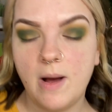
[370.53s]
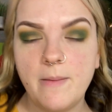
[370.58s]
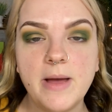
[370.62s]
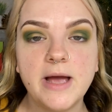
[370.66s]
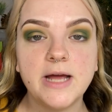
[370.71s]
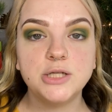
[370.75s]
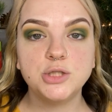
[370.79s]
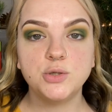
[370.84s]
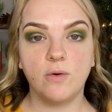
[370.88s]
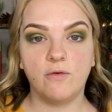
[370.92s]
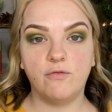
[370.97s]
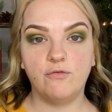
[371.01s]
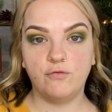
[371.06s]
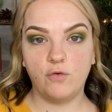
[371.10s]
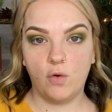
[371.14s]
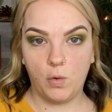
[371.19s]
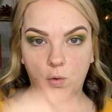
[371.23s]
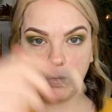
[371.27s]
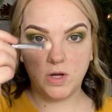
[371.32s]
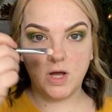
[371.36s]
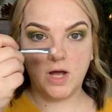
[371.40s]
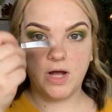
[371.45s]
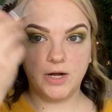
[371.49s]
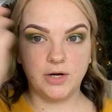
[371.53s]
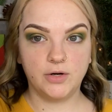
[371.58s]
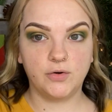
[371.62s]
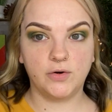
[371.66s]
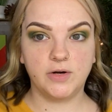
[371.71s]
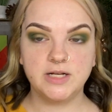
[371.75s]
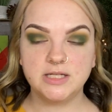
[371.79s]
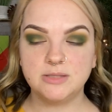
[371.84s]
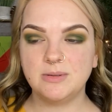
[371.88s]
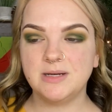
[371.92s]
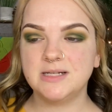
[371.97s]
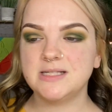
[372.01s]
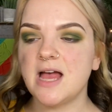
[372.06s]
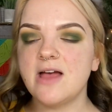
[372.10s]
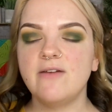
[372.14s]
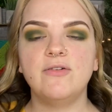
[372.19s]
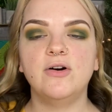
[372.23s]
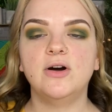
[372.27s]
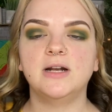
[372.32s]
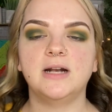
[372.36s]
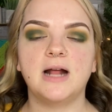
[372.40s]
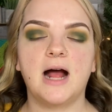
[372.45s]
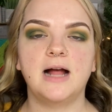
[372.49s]
not going to do a full cut crease because I have
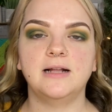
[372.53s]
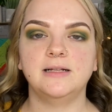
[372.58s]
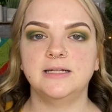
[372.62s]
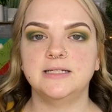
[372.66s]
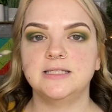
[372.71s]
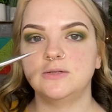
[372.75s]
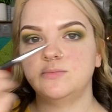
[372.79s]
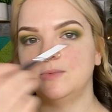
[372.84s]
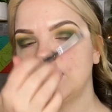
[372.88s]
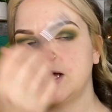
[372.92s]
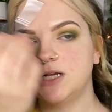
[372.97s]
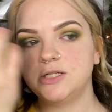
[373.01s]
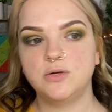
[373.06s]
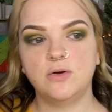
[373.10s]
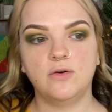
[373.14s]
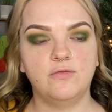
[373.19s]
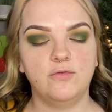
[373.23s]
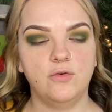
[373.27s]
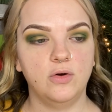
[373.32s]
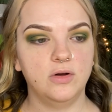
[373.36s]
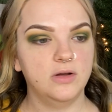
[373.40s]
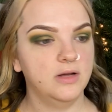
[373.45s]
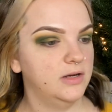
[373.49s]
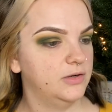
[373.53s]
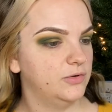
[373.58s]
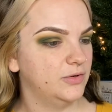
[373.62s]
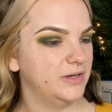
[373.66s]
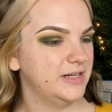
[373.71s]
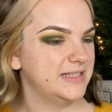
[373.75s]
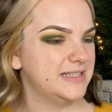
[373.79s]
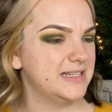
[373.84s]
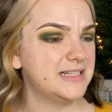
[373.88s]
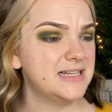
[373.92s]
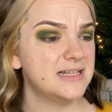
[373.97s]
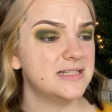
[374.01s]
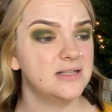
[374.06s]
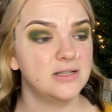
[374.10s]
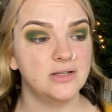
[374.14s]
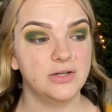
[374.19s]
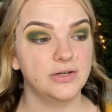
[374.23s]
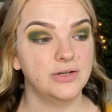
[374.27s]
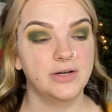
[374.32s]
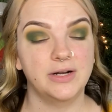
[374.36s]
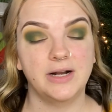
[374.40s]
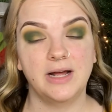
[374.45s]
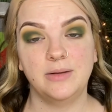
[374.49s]
hooded eyelids, and when I do a full cut crease, it doesn't
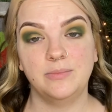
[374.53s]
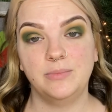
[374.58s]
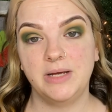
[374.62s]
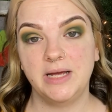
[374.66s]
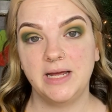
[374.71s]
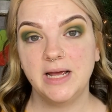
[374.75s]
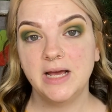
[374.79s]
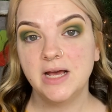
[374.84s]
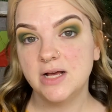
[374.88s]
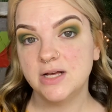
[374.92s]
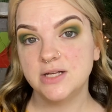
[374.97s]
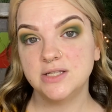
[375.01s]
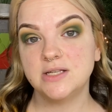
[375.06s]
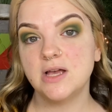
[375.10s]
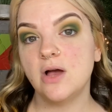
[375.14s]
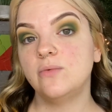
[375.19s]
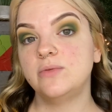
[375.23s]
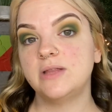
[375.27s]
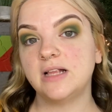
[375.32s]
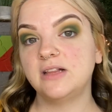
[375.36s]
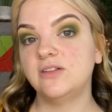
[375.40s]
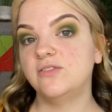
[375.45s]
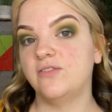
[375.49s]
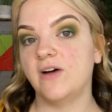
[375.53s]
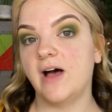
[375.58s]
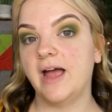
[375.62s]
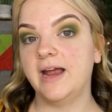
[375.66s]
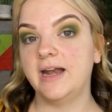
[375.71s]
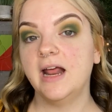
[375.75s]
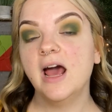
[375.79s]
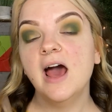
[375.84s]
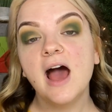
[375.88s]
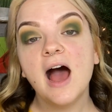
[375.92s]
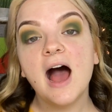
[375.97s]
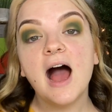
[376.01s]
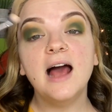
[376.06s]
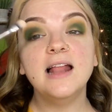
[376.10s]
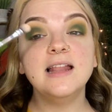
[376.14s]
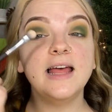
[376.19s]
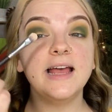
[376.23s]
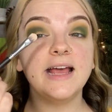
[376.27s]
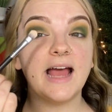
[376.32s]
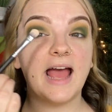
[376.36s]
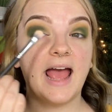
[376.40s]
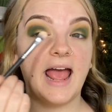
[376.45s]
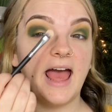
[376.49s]
look good on me. So that's fine. I
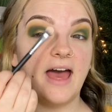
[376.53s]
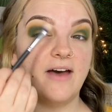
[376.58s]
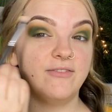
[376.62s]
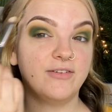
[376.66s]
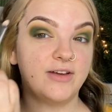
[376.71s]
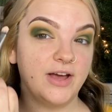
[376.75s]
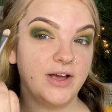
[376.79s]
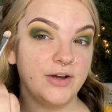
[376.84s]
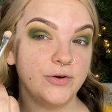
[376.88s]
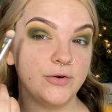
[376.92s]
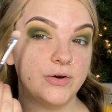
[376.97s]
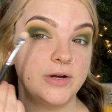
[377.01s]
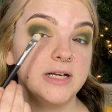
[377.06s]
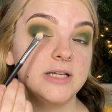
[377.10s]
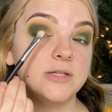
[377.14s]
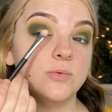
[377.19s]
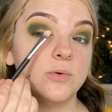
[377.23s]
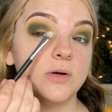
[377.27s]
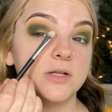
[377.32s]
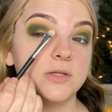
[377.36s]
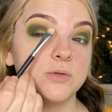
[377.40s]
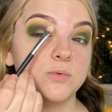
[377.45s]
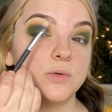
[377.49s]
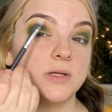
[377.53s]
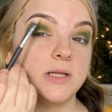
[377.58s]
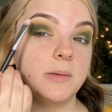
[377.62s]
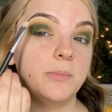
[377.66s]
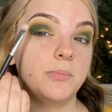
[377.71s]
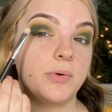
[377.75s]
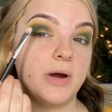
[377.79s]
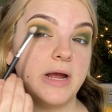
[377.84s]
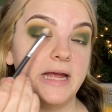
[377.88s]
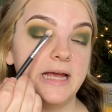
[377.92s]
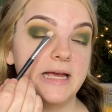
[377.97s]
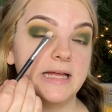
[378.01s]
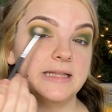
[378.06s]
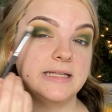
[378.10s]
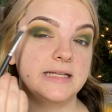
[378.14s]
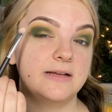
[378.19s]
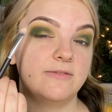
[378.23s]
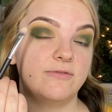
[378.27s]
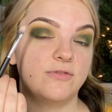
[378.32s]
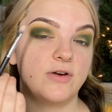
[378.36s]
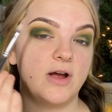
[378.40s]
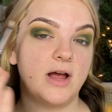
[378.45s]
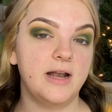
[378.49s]
like a half cut crease where it's really bright in the
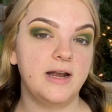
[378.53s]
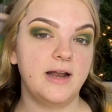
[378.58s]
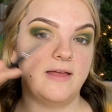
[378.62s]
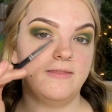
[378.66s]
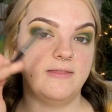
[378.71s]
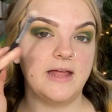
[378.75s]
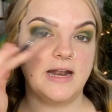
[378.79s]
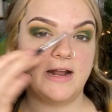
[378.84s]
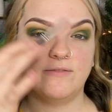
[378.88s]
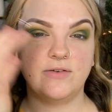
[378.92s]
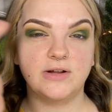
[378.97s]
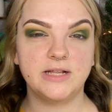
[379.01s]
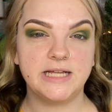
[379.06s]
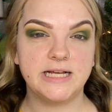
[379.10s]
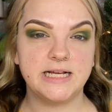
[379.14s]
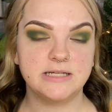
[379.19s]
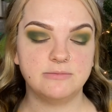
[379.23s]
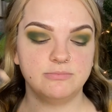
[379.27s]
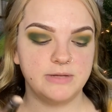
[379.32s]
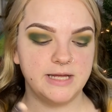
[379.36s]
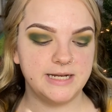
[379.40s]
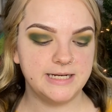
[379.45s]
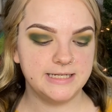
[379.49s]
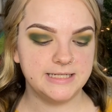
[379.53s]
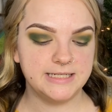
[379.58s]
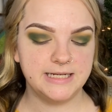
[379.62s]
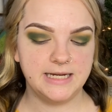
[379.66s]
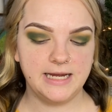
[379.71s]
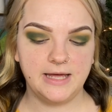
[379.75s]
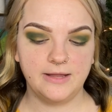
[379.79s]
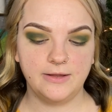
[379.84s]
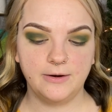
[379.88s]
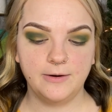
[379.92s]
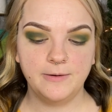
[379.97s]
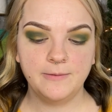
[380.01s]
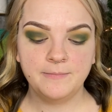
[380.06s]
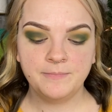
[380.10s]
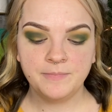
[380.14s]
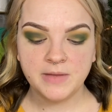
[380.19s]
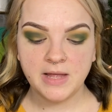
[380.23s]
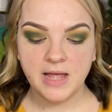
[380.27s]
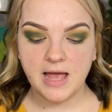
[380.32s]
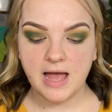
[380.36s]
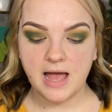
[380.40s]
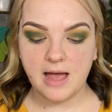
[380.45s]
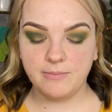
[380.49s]
front and then everything is blended together.
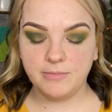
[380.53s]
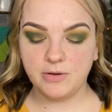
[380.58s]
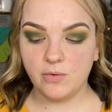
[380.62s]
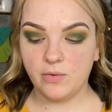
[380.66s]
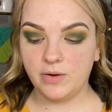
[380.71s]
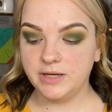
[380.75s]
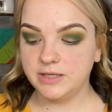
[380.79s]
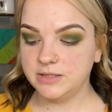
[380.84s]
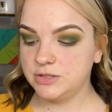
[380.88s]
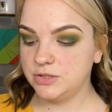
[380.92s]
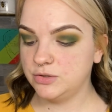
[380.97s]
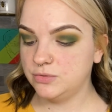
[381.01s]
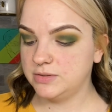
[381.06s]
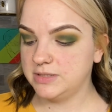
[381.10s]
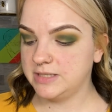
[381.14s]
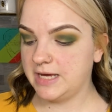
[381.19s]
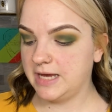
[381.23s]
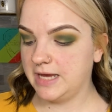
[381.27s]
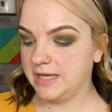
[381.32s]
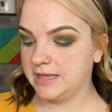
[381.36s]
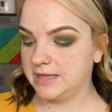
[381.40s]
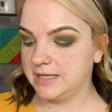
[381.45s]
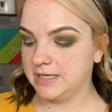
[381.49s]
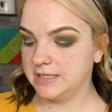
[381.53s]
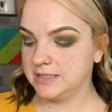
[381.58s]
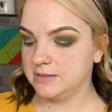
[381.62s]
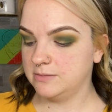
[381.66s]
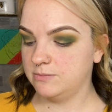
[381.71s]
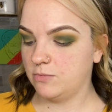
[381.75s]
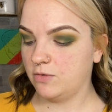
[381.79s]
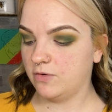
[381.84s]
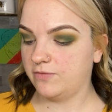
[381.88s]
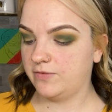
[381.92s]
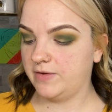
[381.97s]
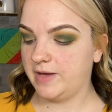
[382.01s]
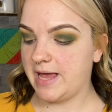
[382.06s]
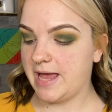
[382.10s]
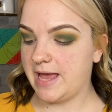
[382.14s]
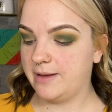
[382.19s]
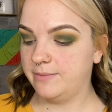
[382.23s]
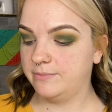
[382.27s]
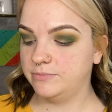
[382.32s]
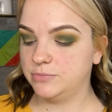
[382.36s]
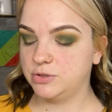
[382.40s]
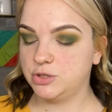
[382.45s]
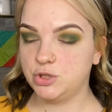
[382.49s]
I'm going to take this Morphe
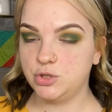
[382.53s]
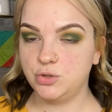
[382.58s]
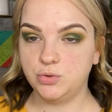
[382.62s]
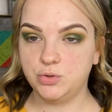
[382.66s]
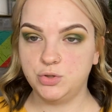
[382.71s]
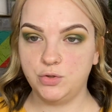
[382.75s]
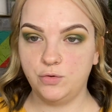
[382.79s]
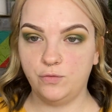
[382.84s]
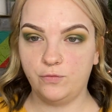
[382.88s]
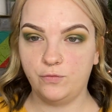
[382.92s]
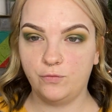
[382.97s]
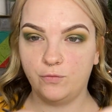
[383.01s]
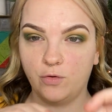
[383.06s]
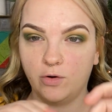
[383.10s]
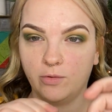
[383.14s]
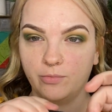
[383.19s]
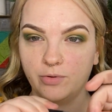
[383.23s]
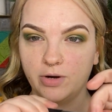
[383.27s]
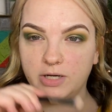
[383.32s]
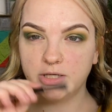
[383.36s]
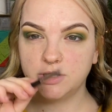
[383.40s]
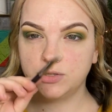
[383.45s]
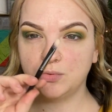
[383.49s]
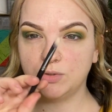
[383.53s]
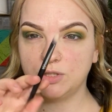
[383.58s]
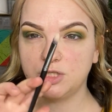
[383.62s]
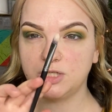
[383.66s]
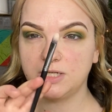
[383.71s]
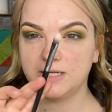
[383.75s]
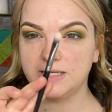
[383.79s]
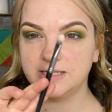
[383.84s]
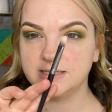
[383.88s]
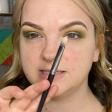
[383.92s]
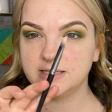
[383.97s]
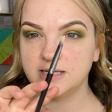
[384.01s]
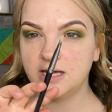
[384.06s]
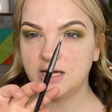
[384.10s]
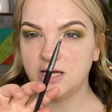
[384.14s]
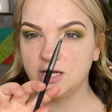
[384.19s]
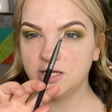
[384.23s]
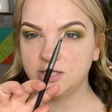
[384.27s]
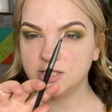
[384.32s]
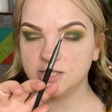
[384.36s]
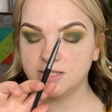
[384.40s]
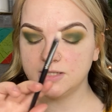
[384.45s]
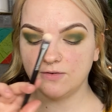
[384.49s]
M224 brush, which is
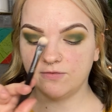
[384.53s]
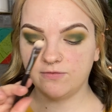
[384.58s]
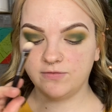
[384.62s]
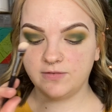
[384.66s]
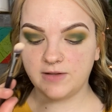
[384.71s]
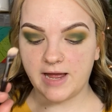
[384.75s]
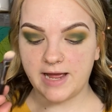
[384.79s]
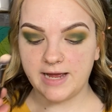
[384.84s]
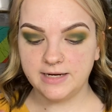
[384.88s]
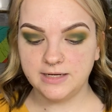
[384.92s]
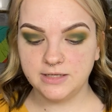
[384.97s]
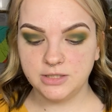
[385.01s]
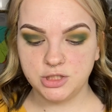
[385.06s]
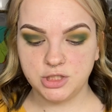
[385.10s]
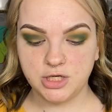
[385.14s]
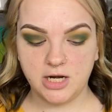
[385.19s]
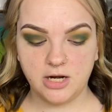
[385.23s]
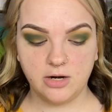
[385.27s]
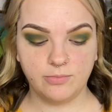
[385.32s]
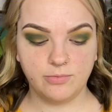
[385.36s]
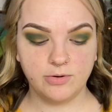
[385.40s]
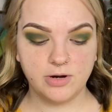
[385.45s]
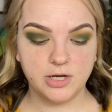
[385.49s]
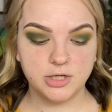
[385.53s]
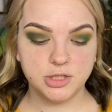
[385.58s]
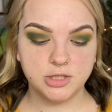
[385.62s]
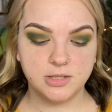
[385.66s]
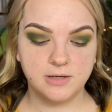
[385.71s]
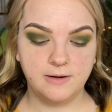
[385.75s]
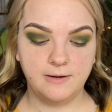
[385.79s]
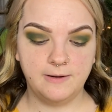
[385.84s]
just a flat shader brush,